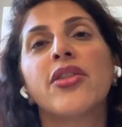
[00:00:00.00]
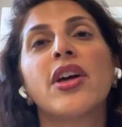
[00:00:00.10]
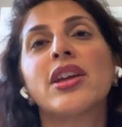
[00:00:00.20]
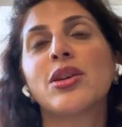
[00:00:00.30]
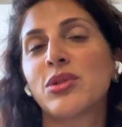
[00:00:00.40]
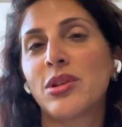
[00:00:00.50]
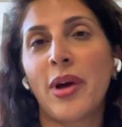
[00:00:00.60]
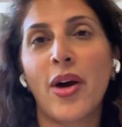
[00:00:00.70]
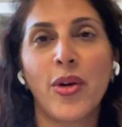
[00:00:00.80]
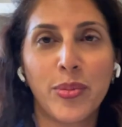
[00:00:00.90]
Then it was
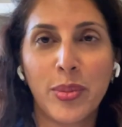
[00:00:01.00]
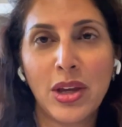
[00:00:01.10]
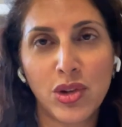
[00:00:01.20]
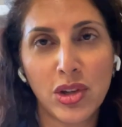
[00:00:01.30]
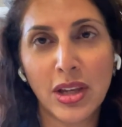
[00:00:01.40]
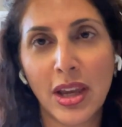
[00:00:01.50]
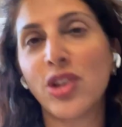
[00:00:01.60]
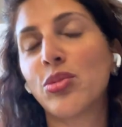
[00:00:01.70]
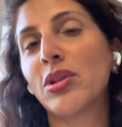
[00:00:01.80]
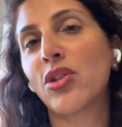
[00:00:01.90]
about patient
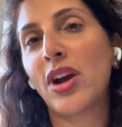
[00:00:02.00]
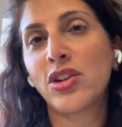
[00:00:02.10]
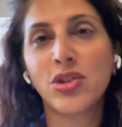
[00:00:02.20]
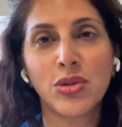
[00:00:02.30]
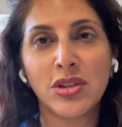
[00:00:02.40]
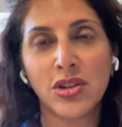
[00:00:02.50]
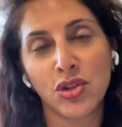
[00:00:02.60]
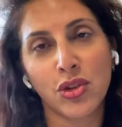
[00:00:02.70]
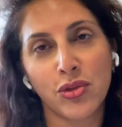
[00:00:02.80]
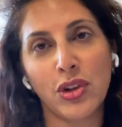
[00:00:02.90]
engagement, or how to do the
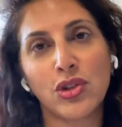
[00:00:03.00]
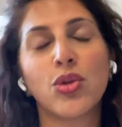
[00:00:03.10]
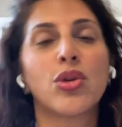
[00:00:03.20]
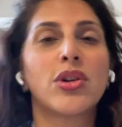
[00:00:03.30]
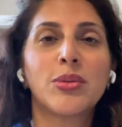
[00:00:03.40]
digital front door.